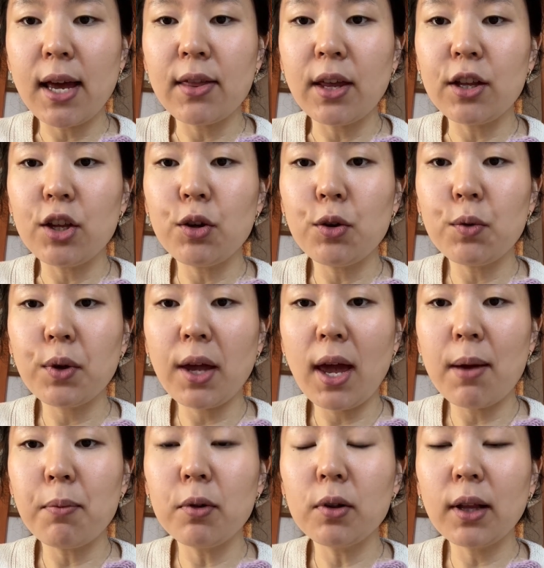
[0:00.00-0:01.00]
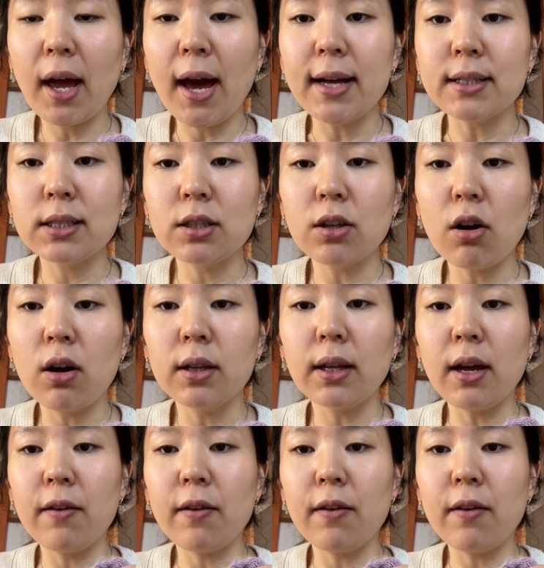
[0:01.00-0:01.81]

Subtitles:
and then you cable cast on